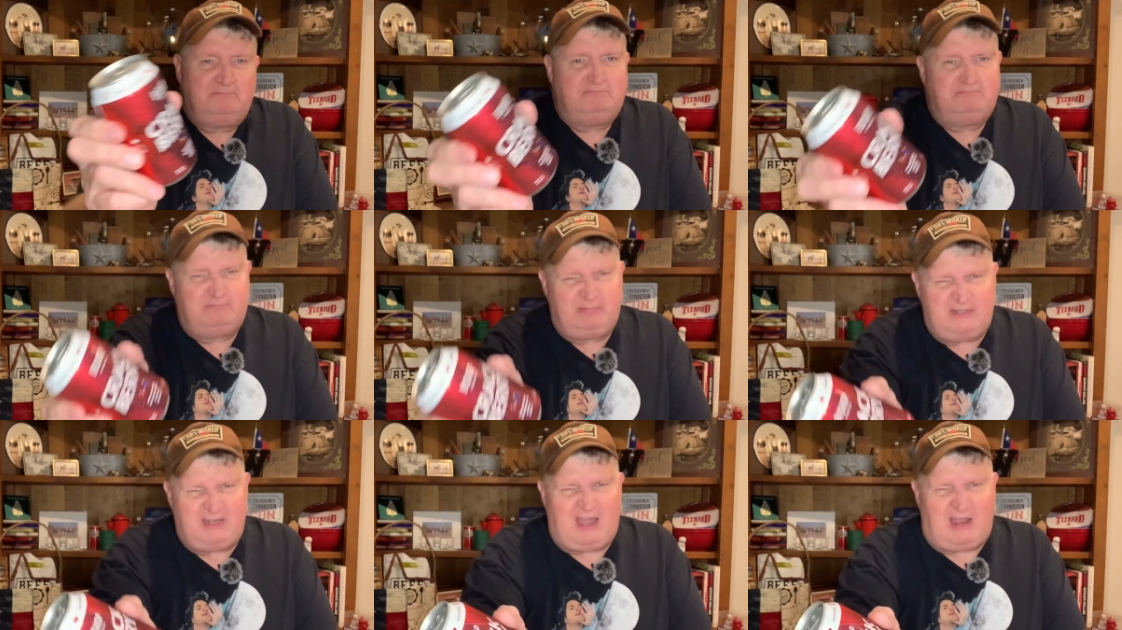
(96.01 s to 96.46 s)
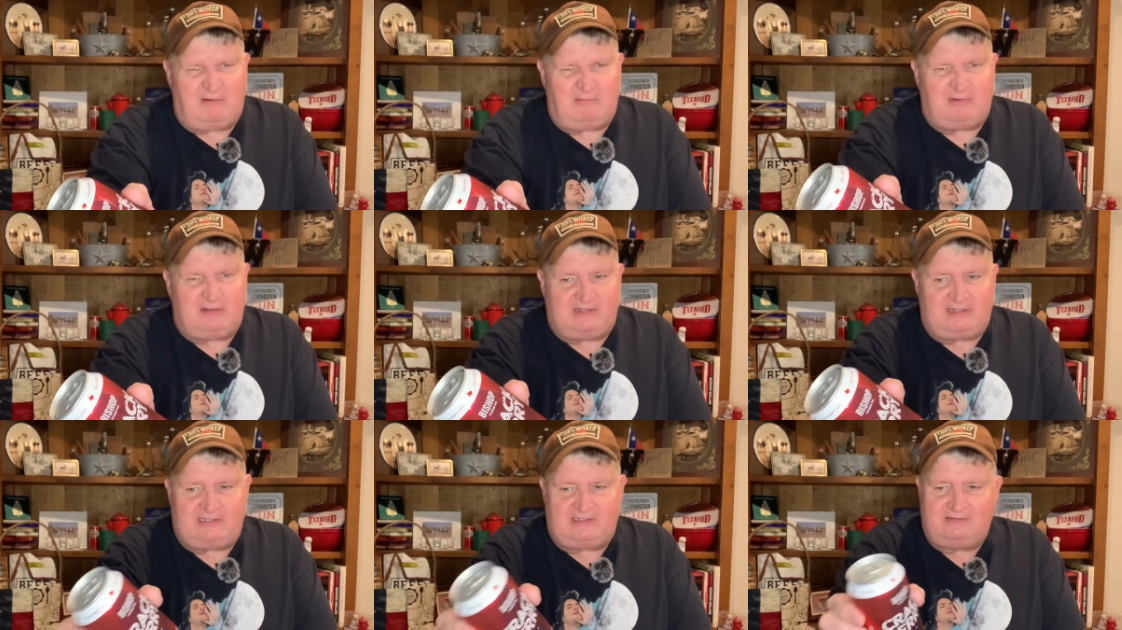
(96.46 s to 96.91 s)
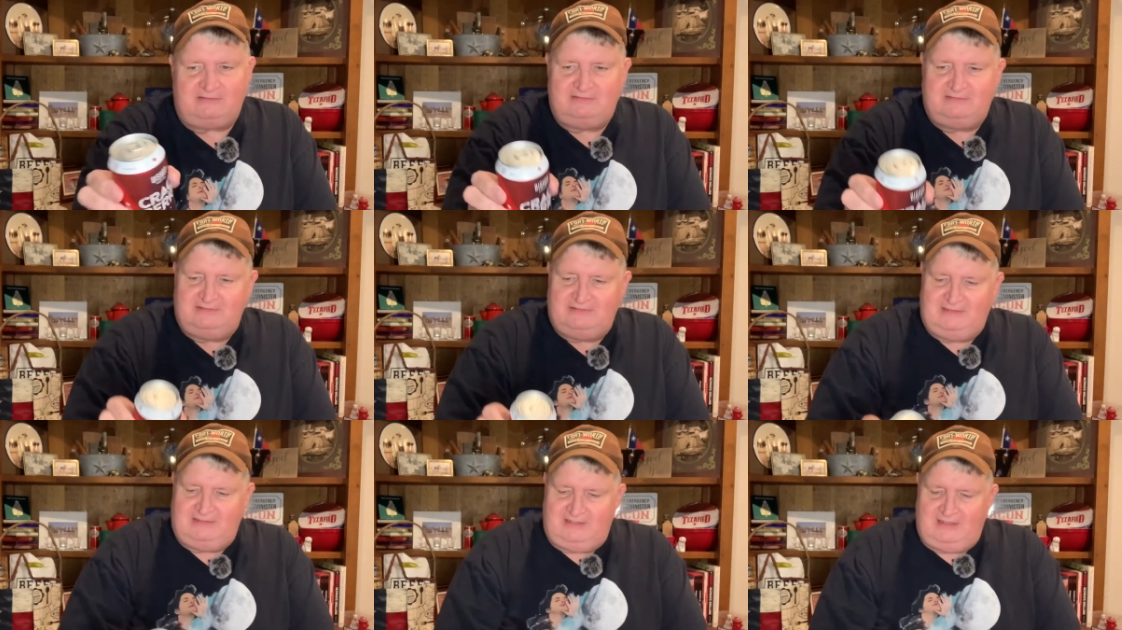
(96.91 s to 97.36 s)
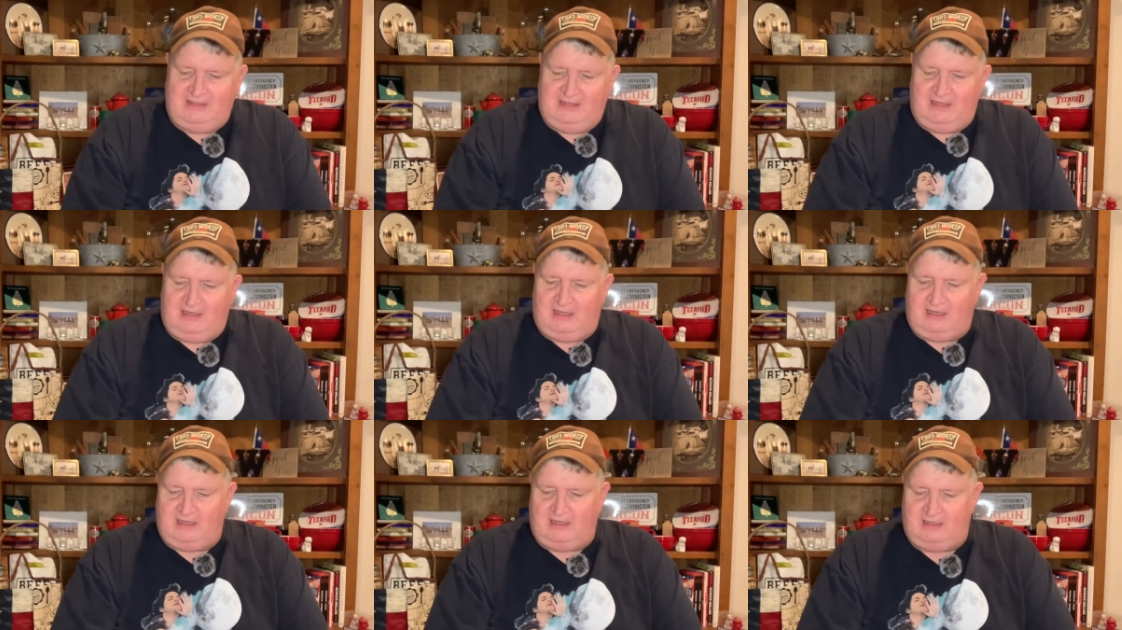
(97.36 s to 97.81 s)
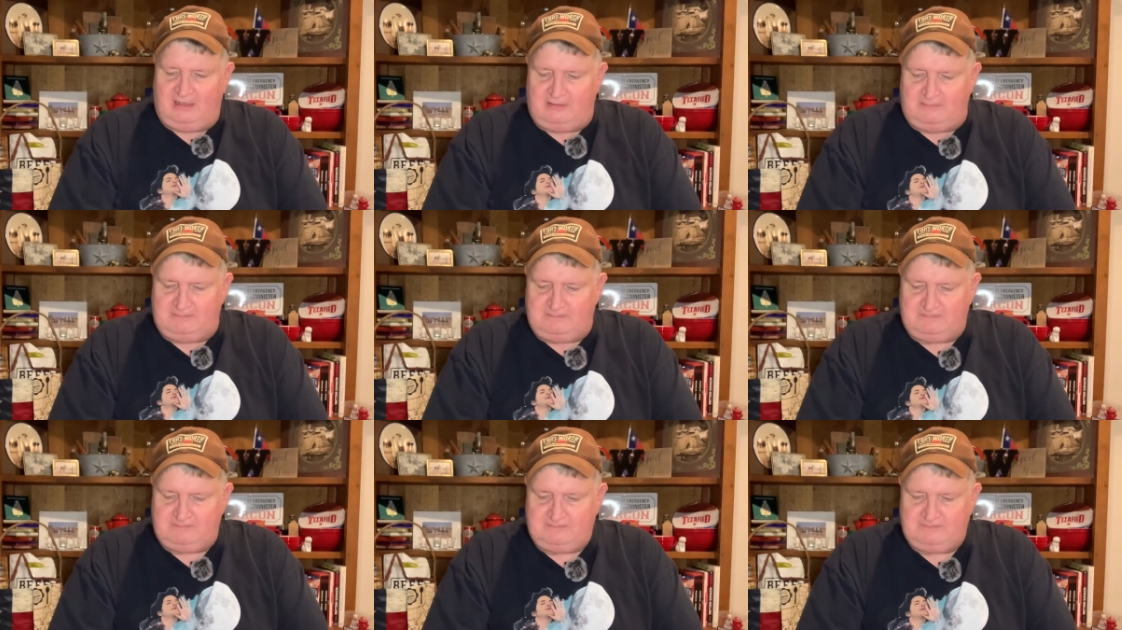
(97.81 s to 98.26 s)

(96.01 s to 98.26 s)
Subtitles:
But not really. It's